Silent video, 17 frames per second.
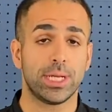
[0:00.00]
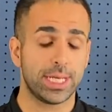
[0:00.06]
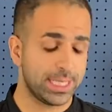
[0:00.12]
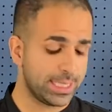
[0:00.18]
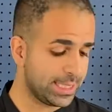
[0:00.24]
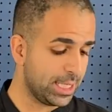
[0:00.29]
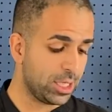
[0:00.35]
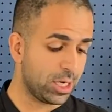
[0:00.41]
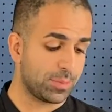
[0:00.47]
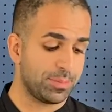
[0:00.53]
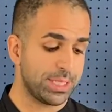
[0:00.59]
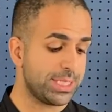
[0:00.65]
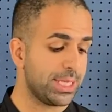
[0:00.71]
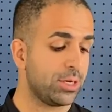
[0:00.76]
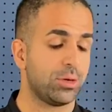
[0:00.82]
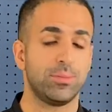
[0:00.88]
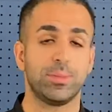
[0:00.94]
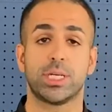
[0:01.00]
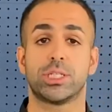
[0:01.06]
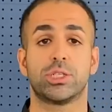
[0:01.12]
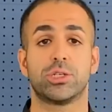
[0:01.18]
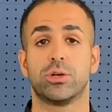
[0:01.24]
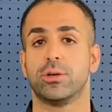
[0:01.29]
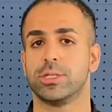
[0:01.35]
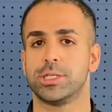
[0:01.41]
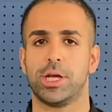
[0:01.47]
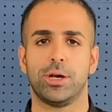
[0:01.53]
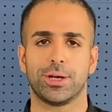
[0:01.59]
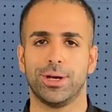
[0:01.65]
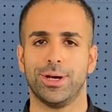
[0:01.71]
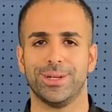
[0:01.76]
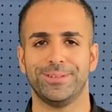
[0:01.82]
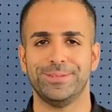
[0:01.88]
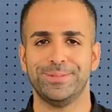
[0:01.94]
until our potato mixture is all
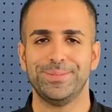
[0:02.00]
gone.